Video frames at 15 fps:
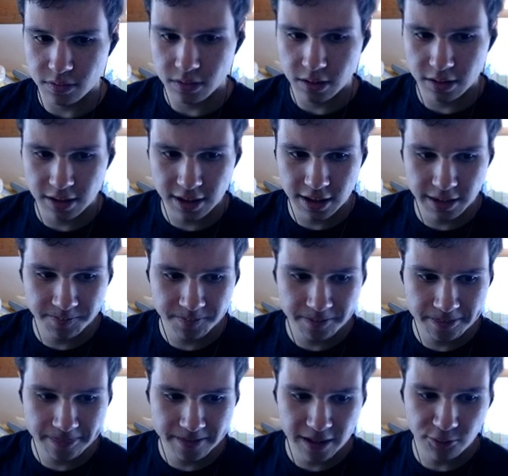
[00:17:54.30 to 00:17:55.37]
Yeah.
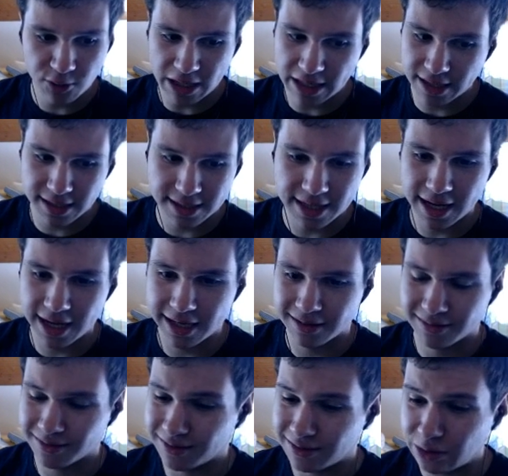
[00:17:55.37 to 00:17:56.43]
I really need that.
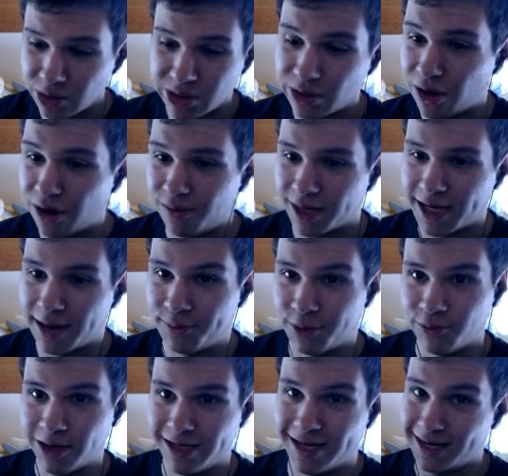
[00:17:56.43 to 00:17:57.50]
You saw what
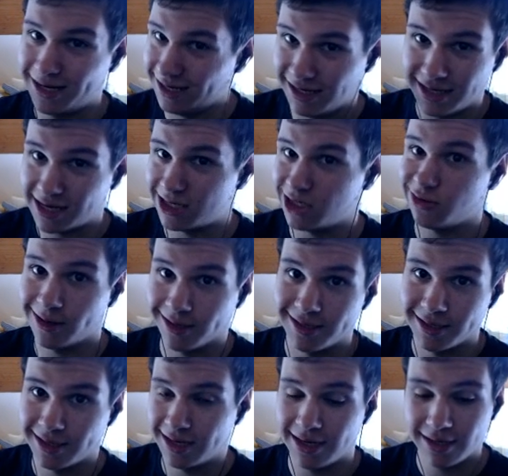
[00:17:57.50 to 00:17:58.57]
happened right there. I need that
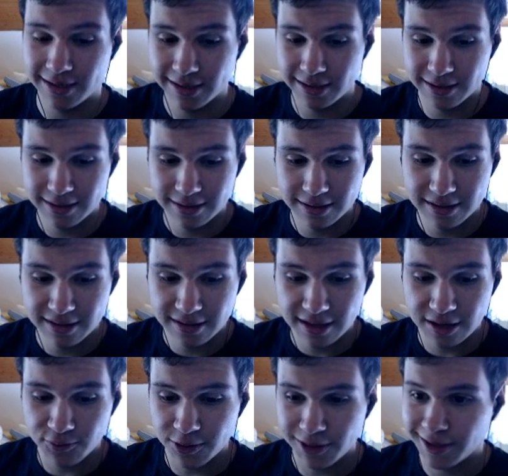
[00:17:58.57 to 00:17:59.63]
shrunken head.
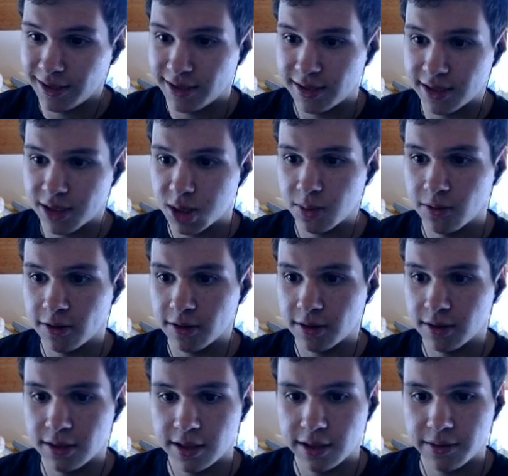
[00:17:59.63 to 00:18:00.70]
I really need that
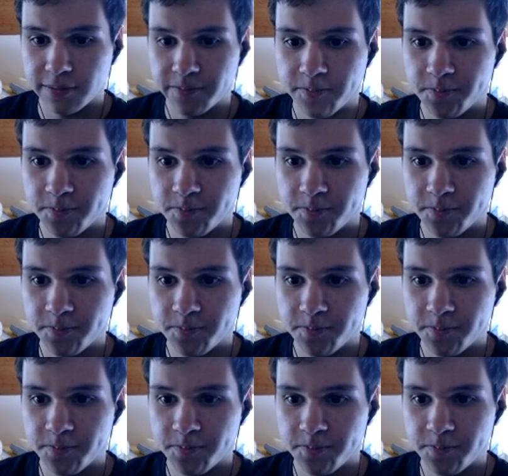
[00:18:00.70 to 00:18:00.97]
shrunken head.